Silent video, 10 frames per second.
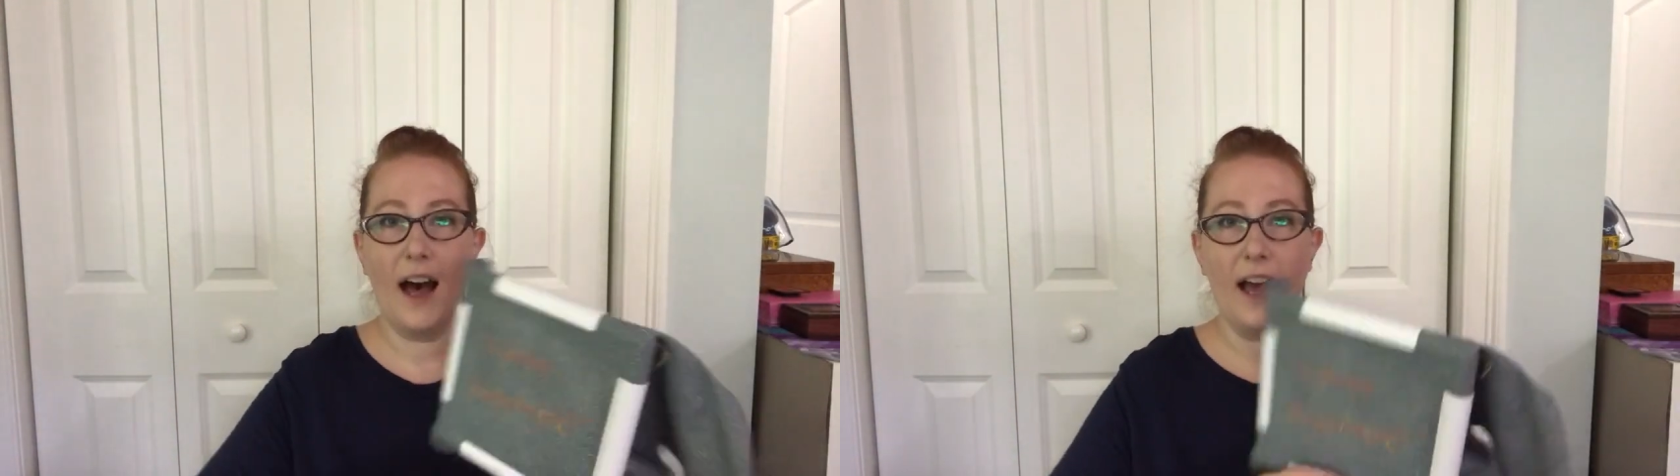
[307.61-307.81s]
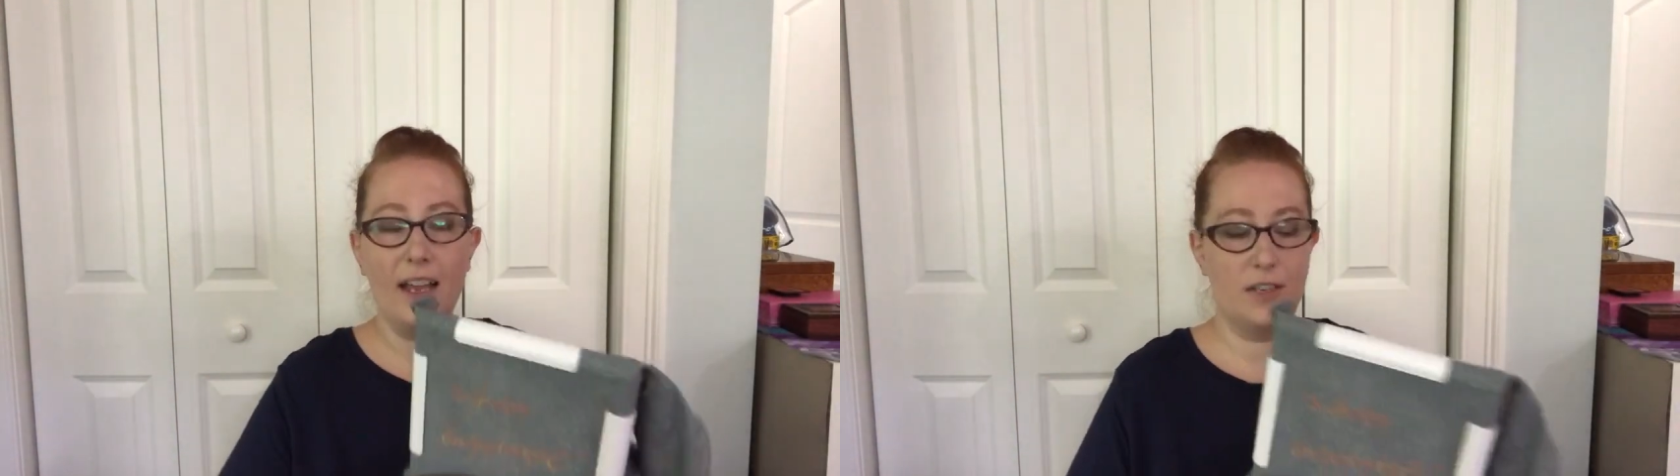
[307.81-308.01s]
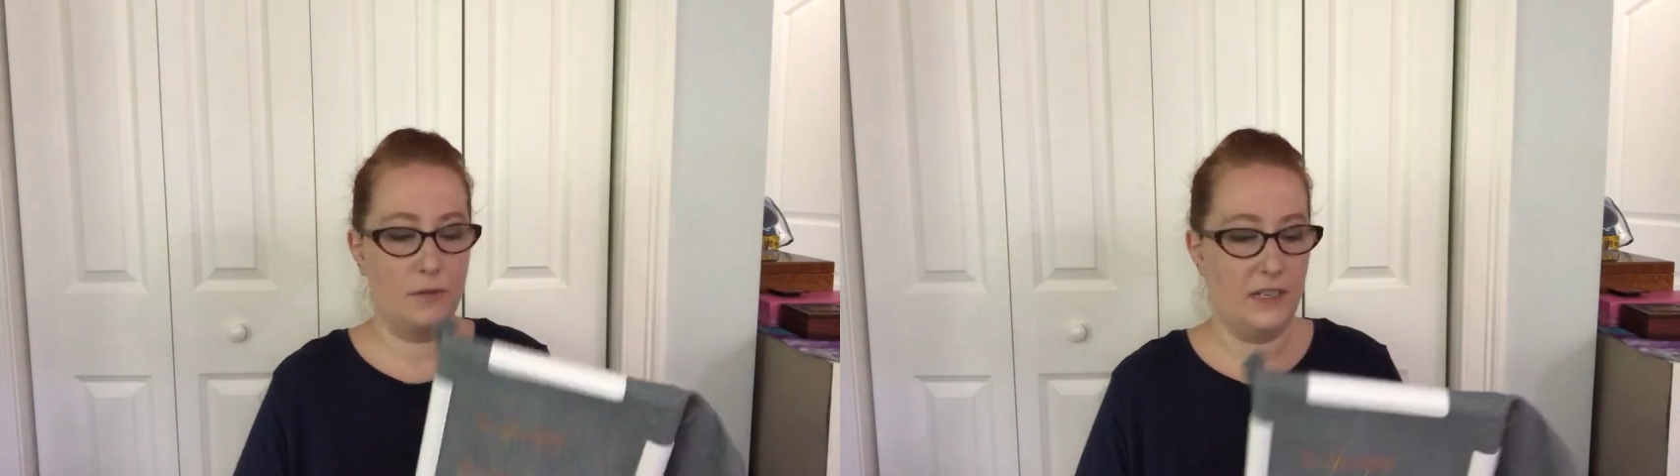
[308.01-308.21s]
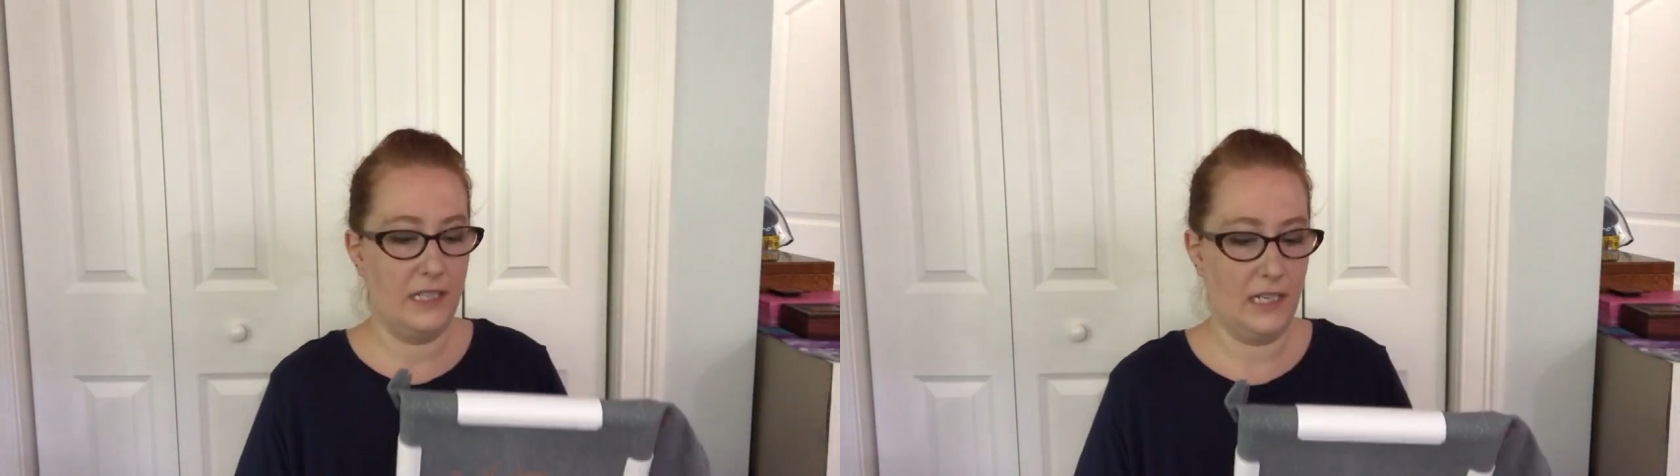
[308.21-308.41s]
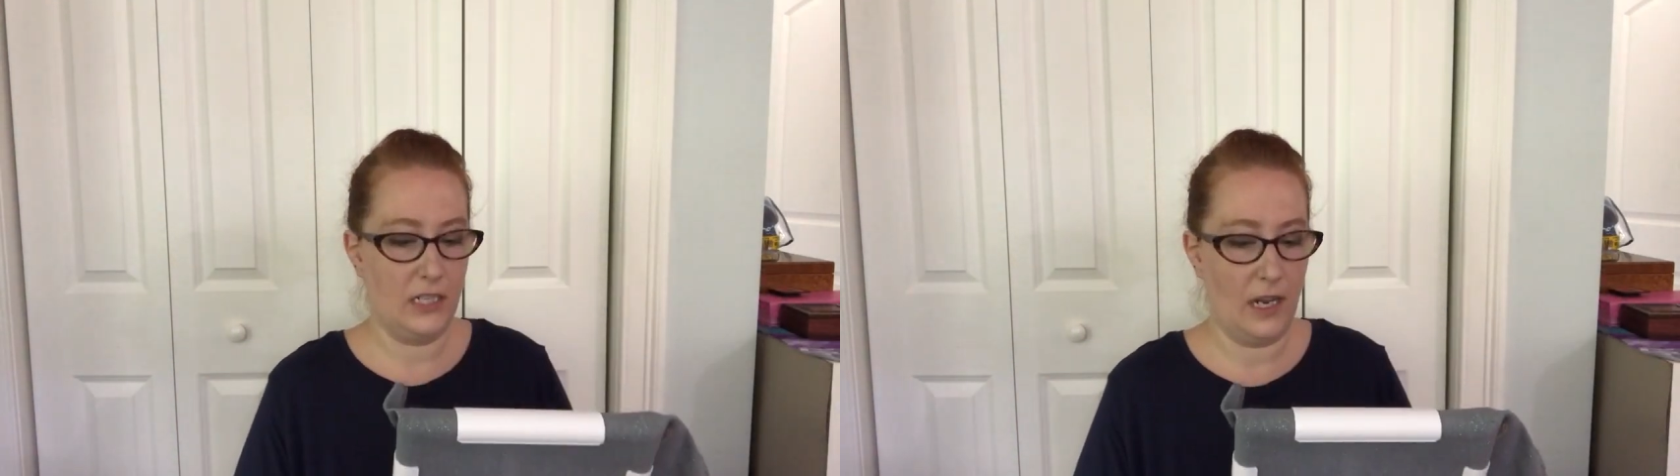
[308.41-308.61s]
I enjoy
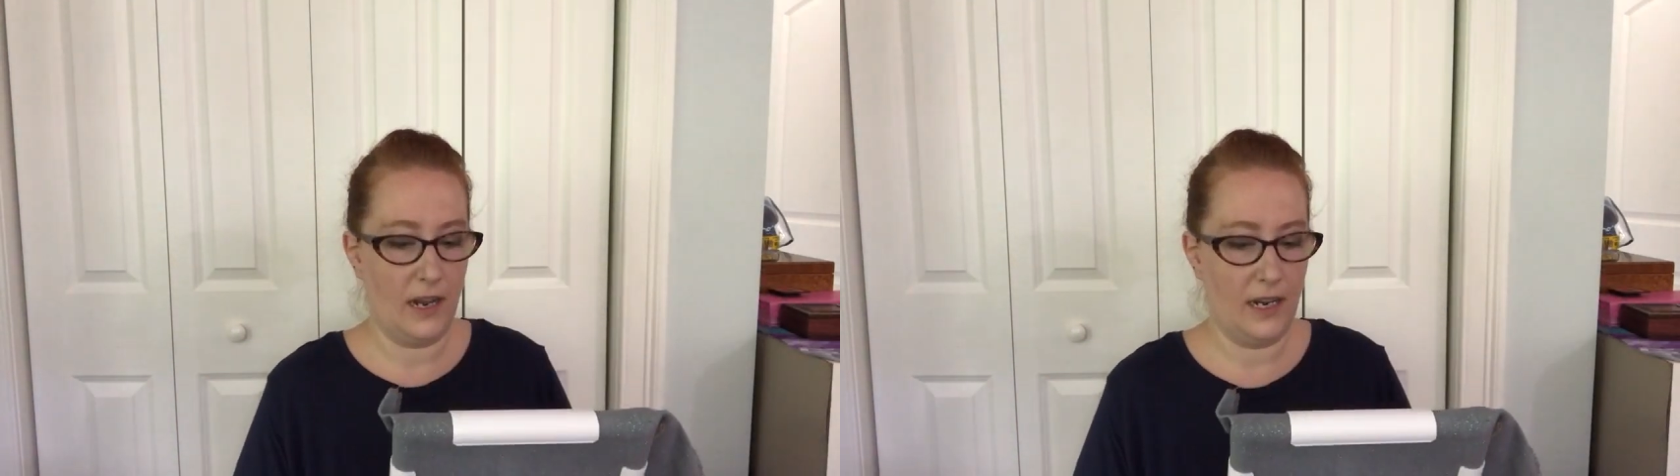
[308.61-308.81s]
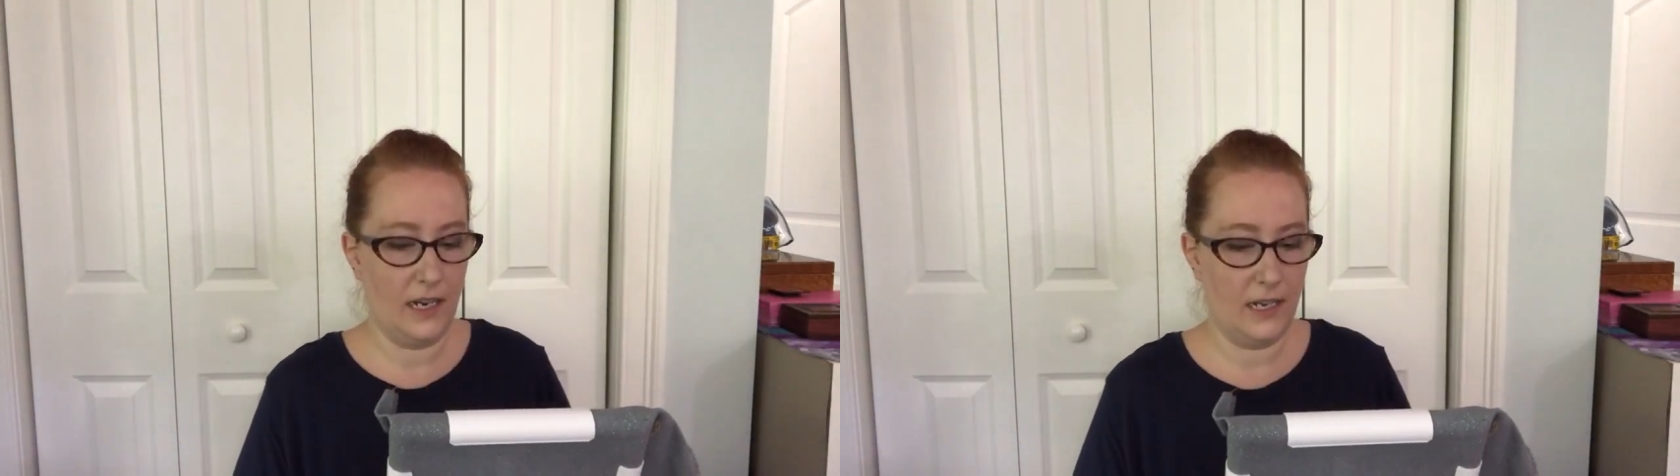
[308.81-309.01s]
stitching on it.